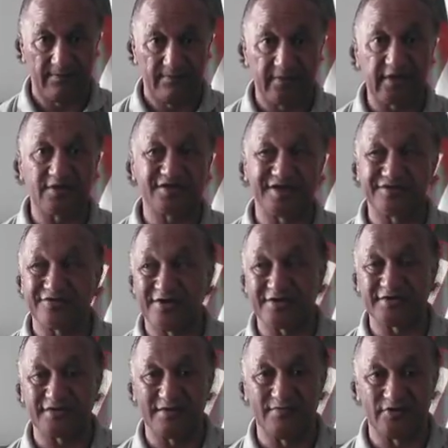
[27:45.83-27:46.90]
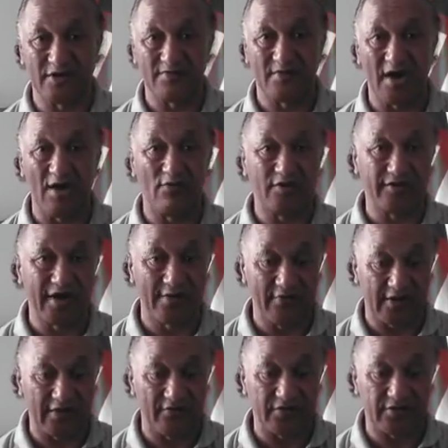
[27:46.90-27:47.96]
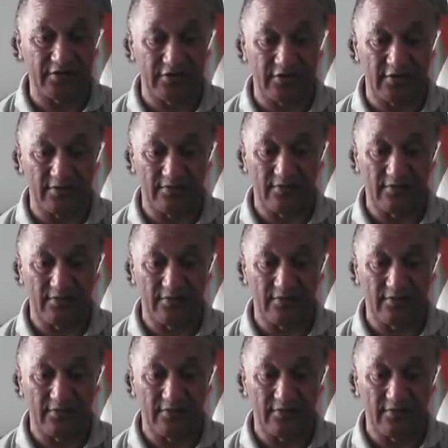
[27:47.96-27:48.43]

because I trust them, Jim. I would never give it to you.